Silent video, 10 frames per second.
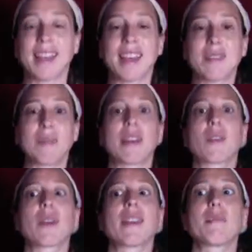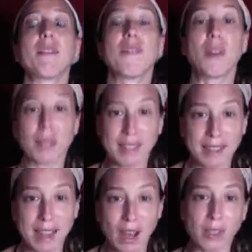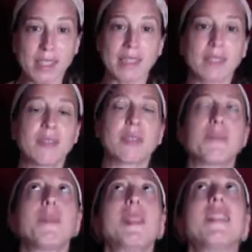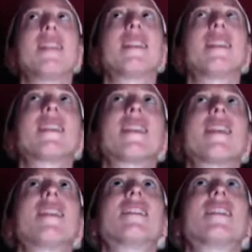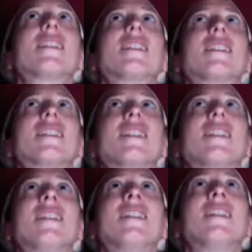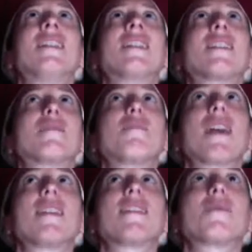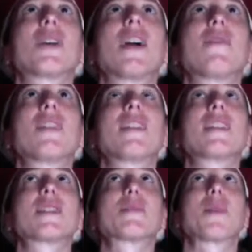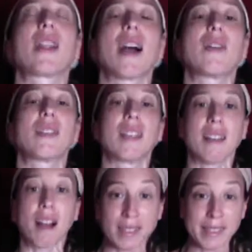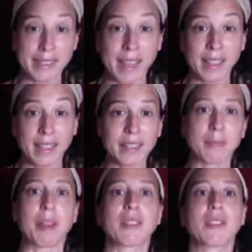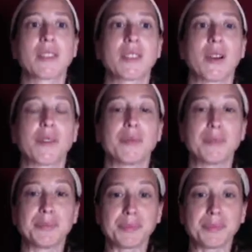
and be like, okay, let me focus now instead of just be in this healing space where everything is spread out and not contained as much. So